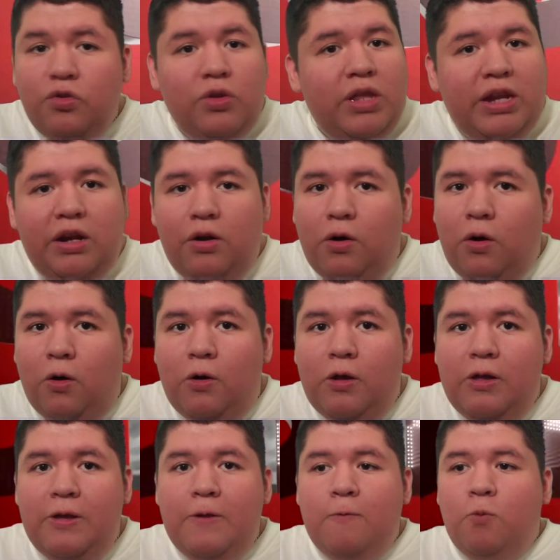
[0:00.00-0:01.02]
do that at all.
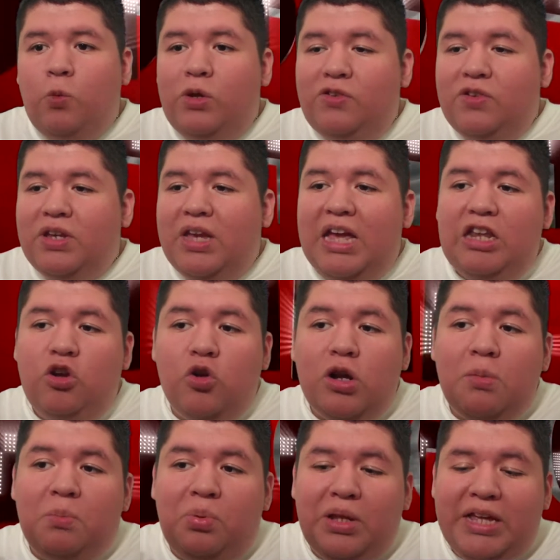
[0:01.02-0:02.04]
Once again, you're
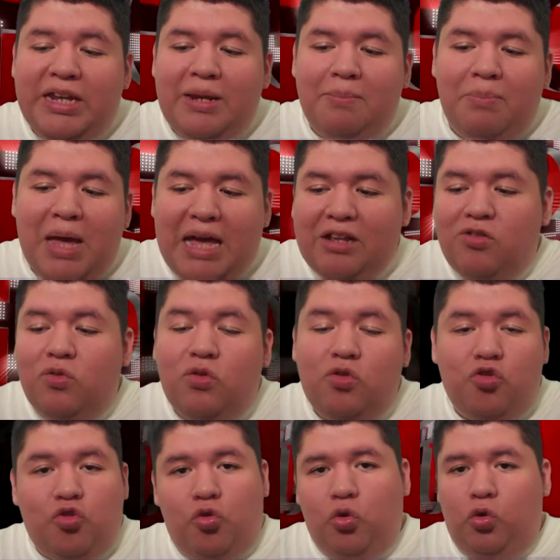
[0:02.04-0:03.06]
complaining back to the
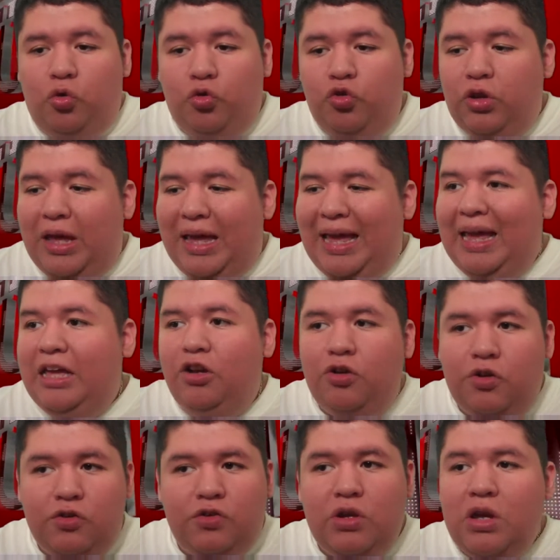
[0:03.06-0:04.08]
trolls, your
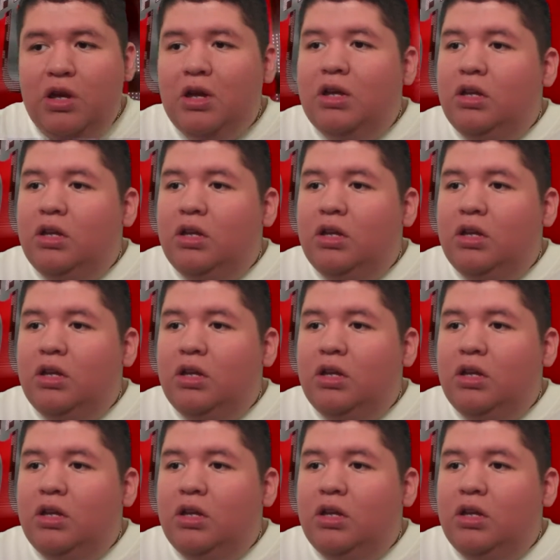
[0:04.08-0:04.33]
haters,